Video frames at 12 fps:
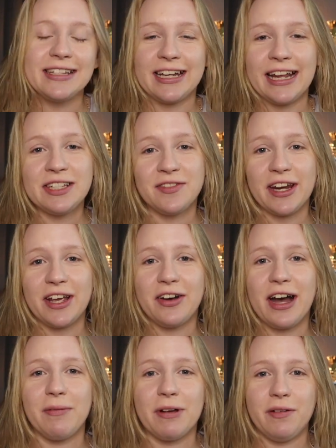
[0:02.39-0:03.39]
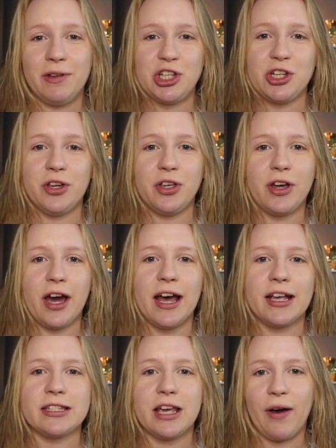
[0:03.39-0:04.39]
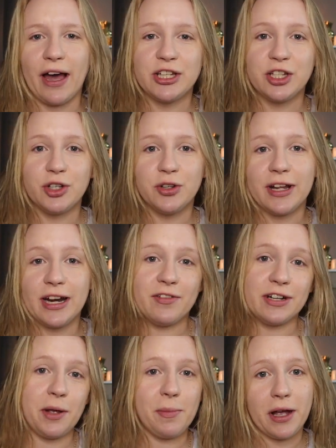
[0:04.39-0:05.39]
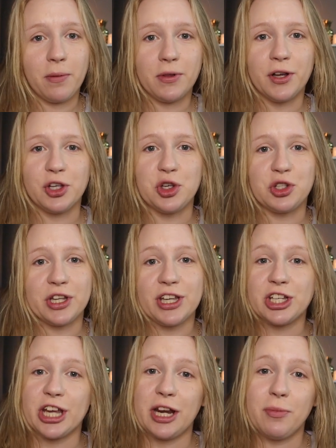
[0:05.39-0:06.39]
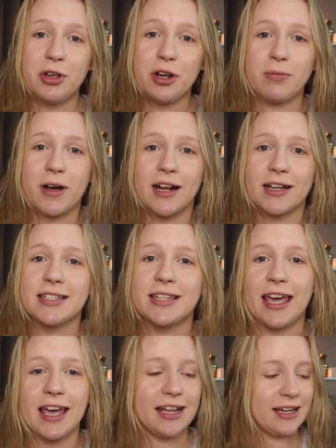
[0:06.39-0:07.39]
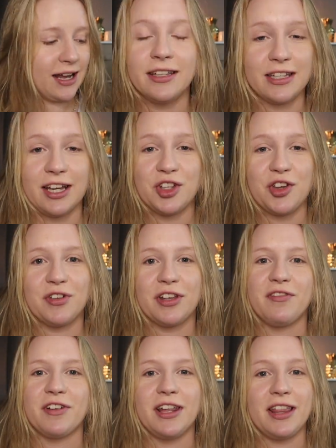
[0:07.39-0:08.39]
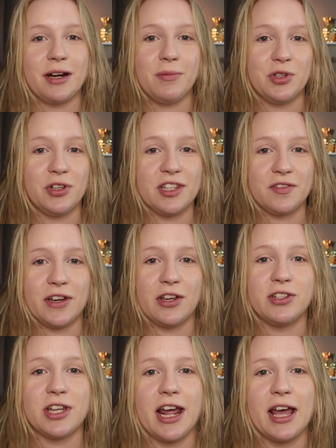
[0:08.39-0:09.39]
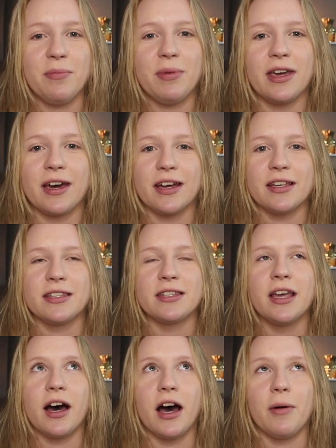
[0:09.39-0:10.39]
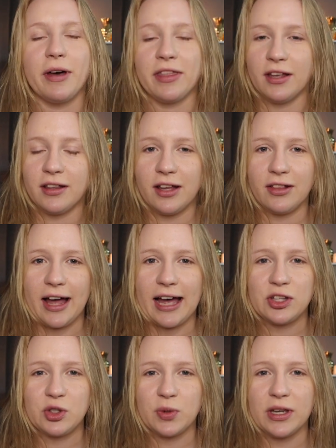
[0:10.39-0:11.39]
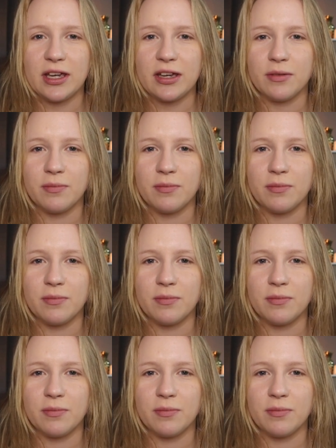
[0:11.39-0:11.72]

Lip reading: Today's video, I'm going to be showing you guys how I do an everyday makeup look using JATIE Beauty products. And this is actually really funny that I'm doing this video today because I think like last week,